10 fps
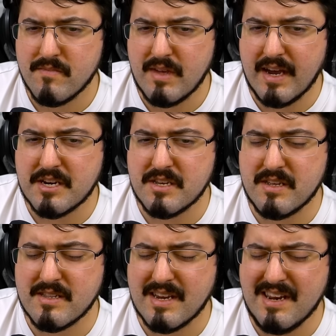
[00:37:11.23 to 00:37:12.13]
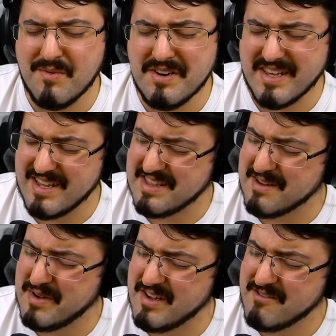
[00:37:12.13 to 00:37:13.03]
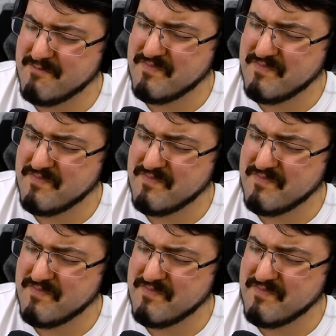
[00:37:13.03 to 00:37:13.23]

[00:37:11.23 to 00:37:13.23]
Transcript: Actually, it's kind of weird now that I think about it.